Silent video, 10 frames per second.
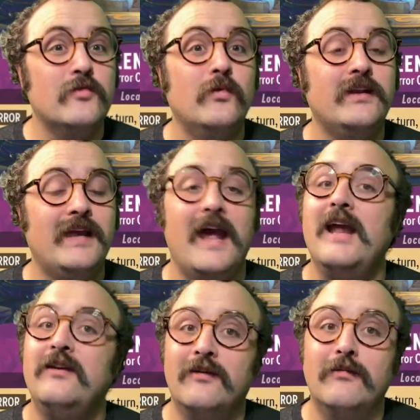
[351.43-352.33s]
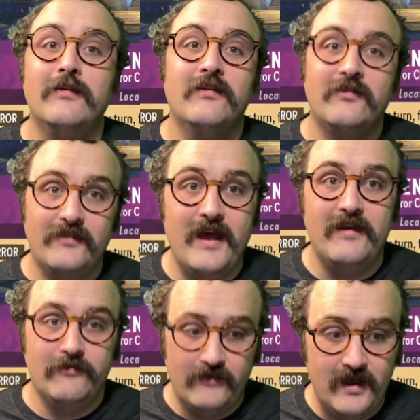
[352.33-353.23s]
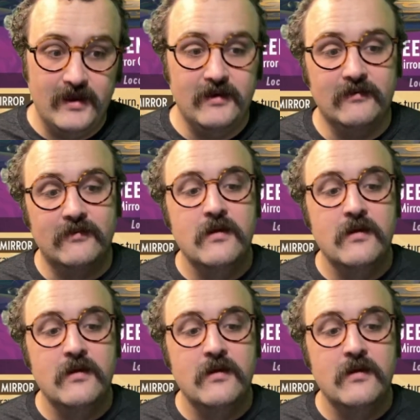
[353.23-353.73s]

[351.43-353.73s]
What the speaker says: would gain during the set phase.